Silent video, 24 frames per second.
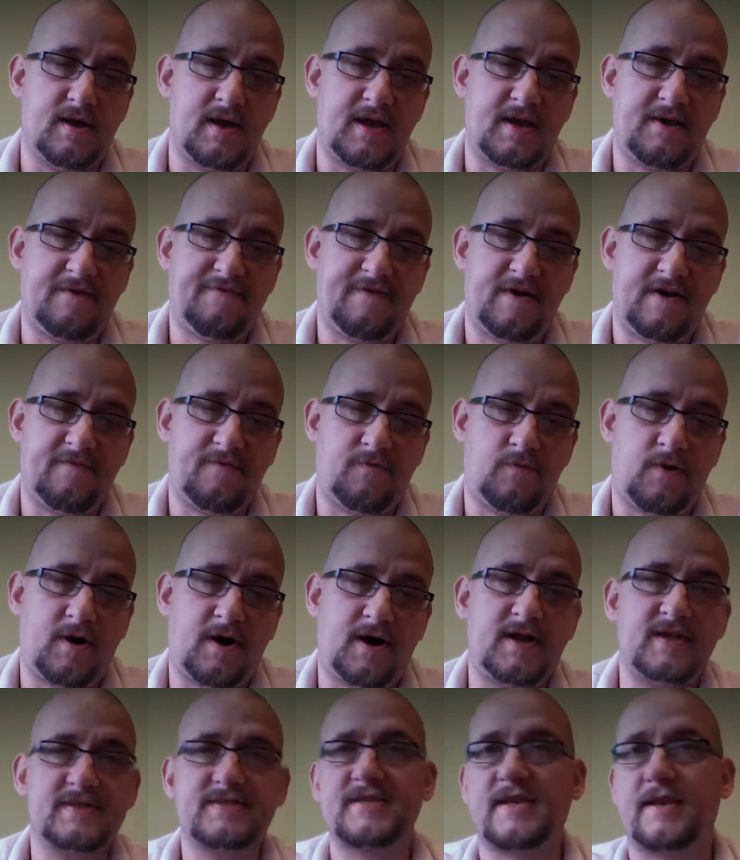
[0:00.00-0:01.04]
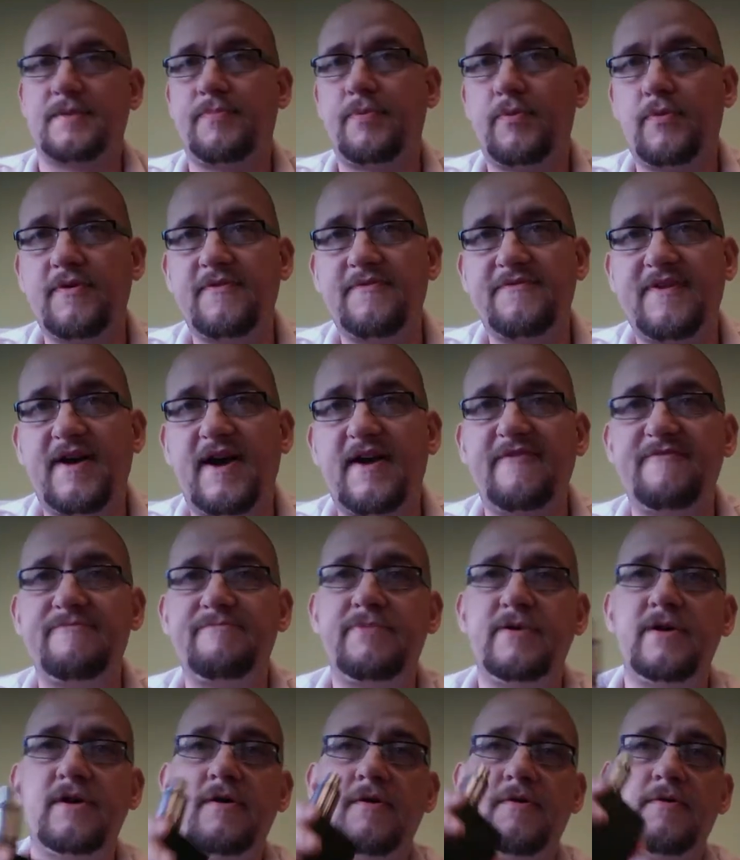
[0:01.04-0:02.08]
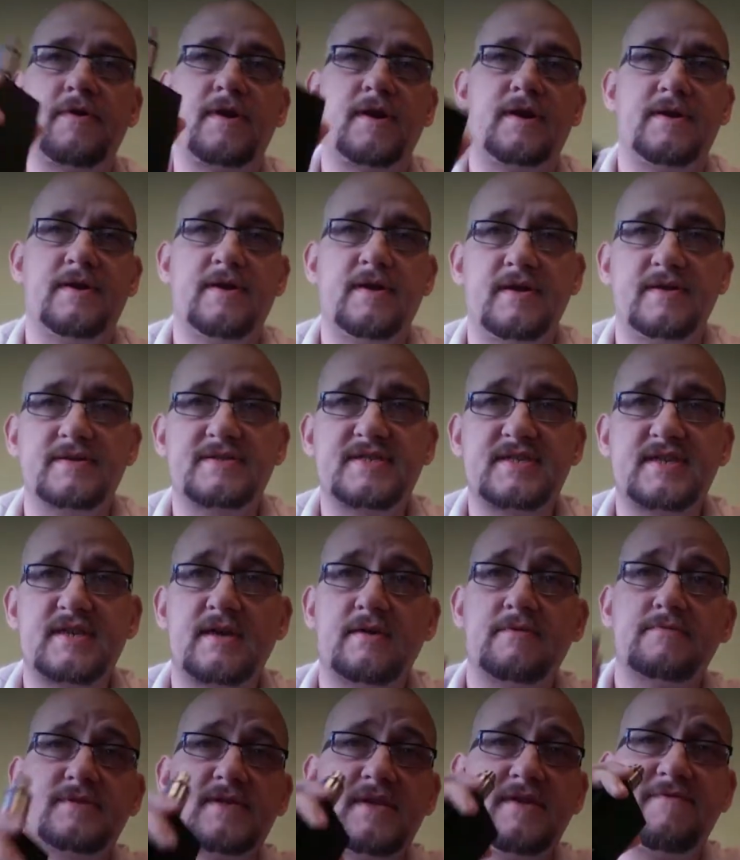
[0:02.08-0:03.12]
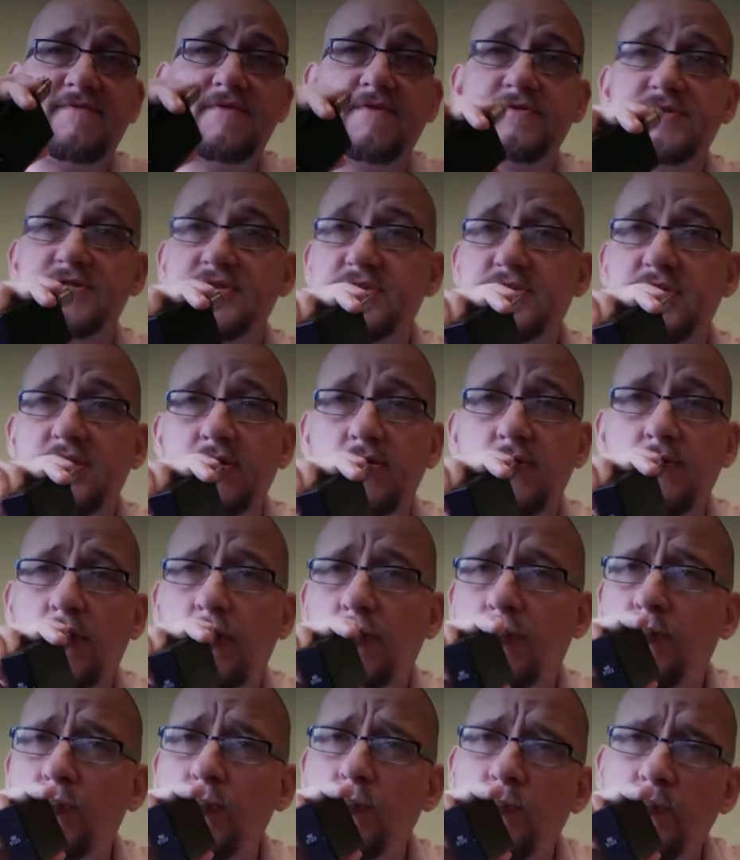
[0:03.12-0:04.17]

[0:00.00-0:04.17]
85 watts at a 0.5 build on the CLT version 2.